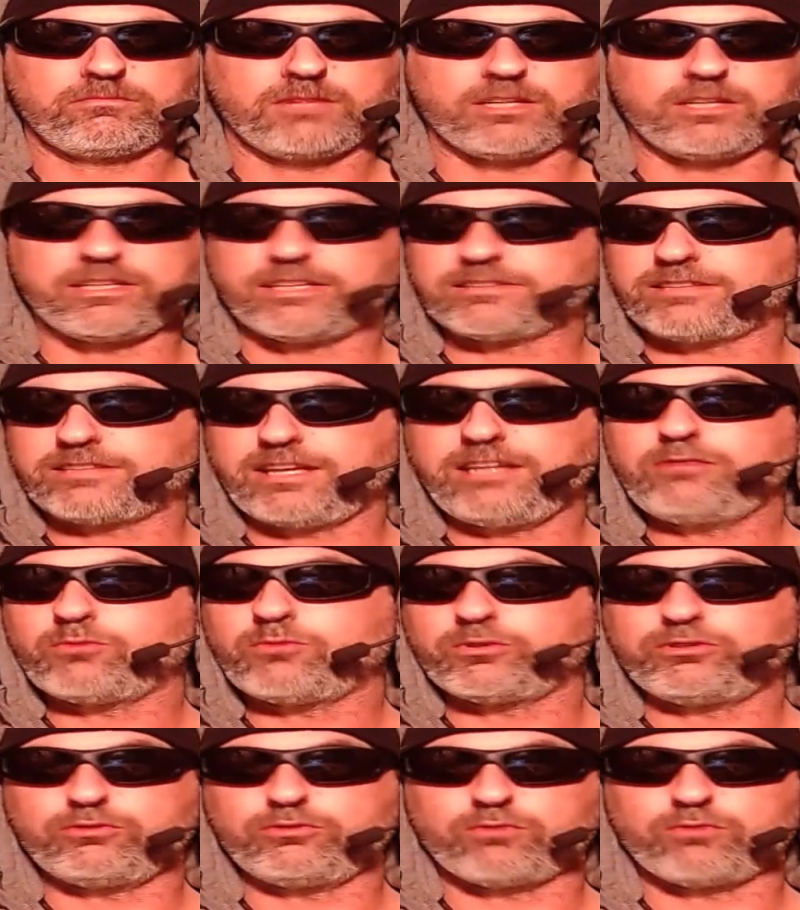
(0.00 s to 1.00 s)
against
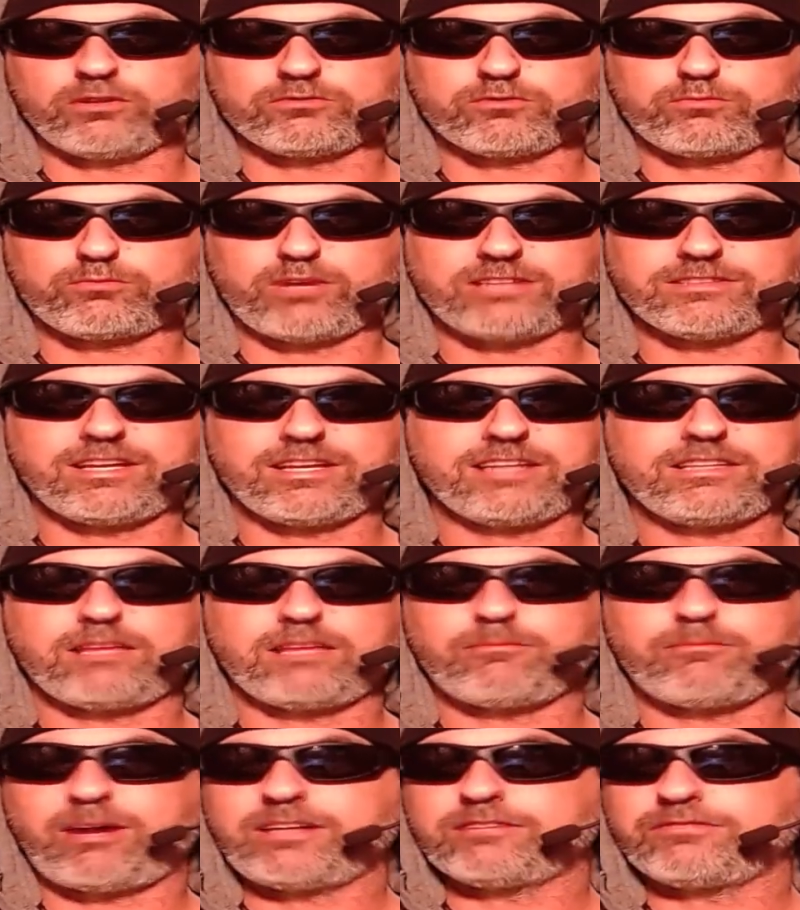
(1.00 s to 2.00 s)
anyone who runs for president, and they
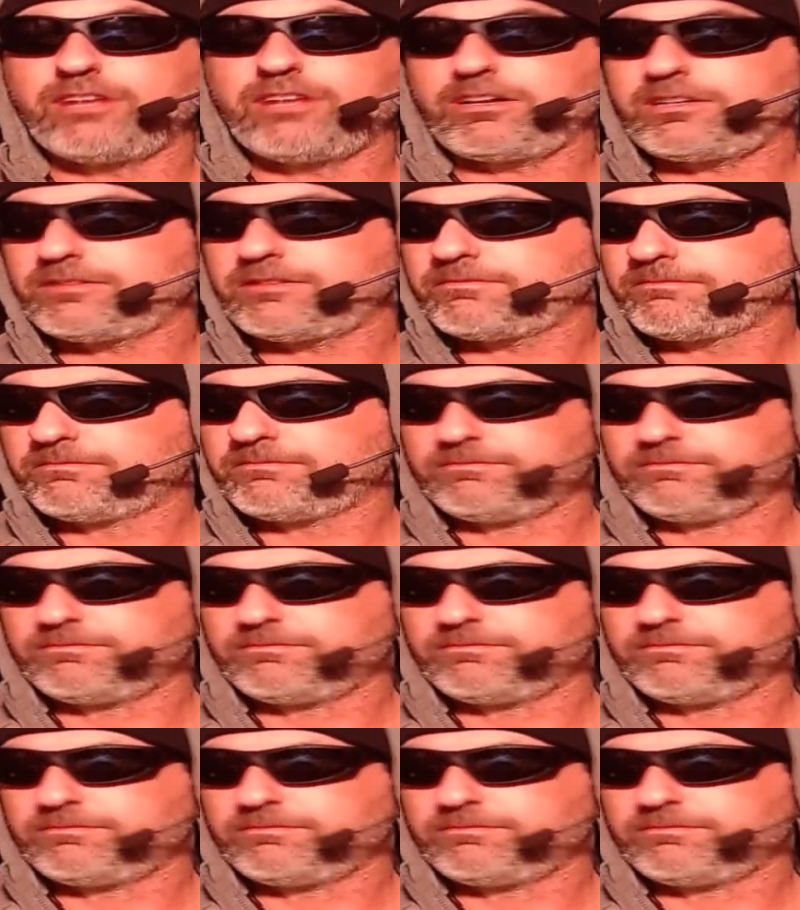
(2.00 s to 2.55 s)
might have done it.